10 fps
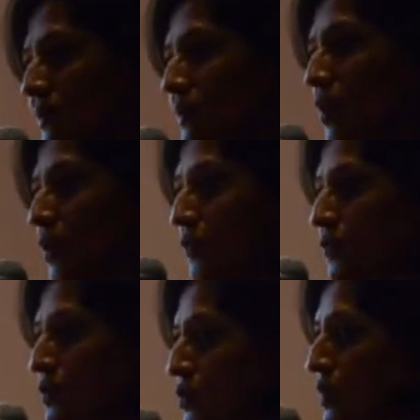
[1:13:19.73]
Now,
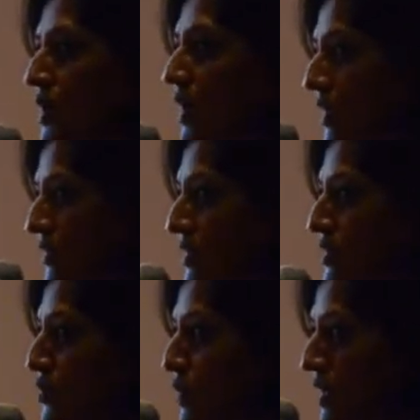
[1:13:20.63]
if you do 100
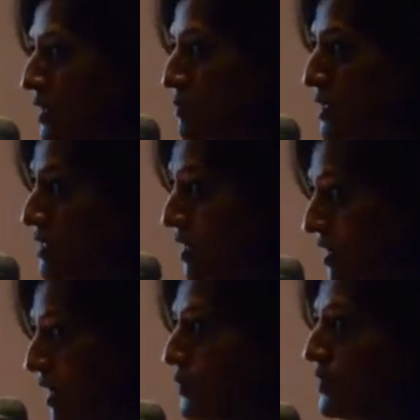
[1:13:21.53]
and 200 meter
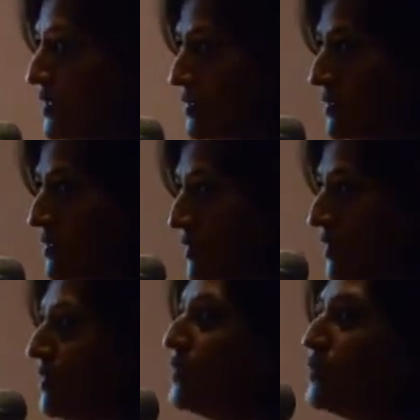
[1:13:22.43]
around this,
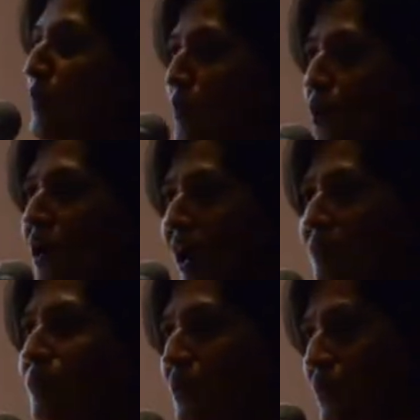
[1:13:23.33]
so more
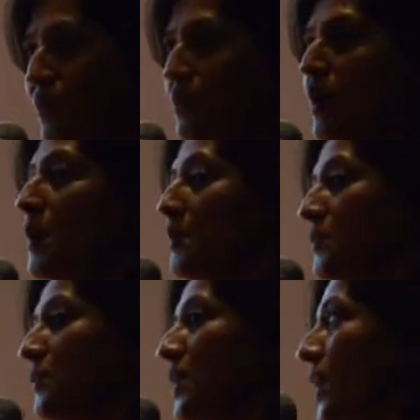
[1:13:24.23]
land will go. But we